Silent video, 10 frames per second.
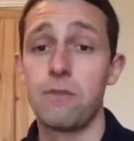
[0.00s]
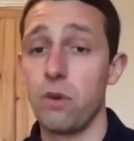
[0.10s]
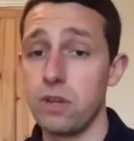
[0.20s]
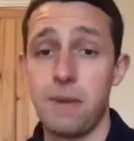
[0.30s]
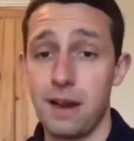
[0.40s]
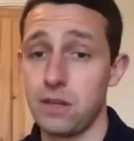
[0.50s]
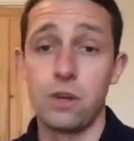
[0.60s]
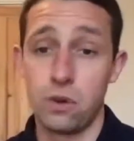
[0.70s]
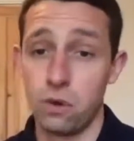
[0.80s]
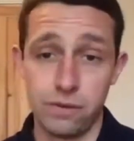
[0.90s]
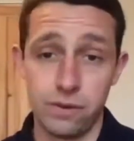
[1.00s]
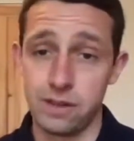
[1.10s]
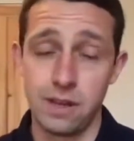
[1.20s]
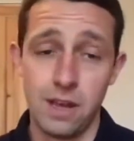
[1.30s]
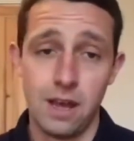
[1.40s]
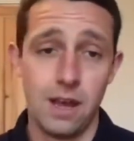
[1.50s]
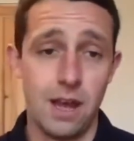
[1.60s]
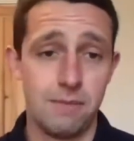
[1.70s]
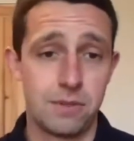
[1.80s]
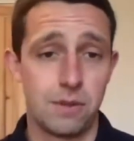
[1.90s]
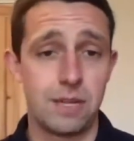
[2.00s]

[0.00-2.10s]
They've got you back. You're covered. Um,